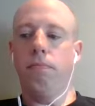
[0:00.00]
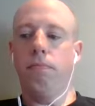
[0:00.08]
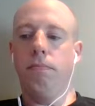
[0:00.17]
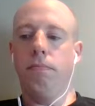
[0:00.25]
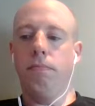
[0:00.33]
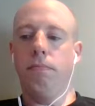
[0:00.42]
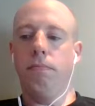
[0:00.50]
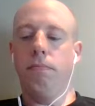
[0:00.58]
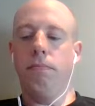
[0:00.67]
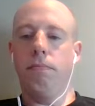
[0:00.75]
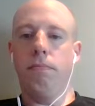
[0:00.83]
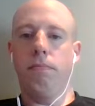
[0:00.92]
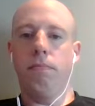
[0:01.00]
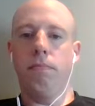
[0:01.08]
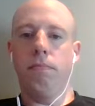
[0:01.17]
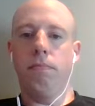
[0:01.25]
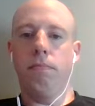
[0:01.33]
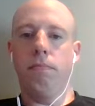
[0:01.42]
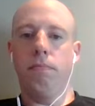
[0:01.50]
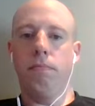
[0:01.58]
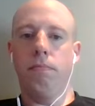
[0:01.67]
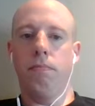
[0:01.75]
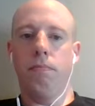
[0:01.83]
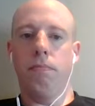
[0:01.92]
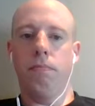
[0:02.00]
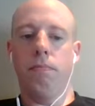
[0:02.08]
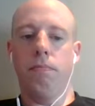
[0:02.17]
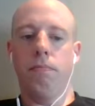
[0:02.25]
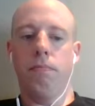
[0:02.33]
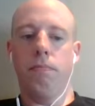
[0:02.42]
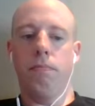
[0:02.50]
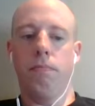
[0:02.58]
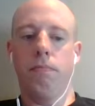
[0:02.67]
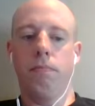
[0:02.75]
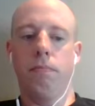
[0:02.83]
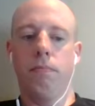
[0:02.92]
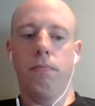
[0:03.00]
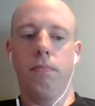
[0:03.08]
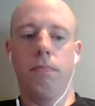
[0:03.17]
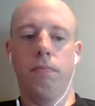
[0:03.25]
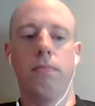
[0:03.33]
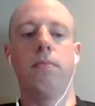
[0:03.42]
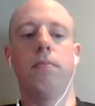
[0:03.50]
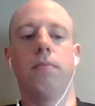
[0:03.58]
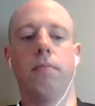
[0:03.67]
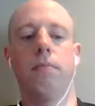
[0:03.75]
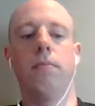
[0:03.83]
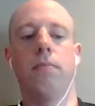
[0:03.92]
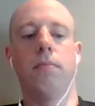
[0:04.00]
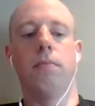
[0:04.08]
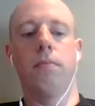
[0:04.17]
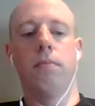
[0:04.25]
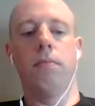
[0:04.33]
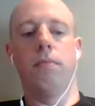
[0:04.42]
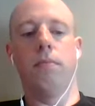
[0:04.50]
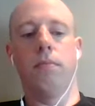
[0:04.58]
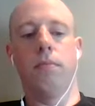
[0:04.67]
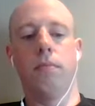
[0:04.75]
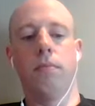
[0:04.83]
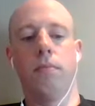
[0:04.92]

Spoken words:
The person shown says nothing.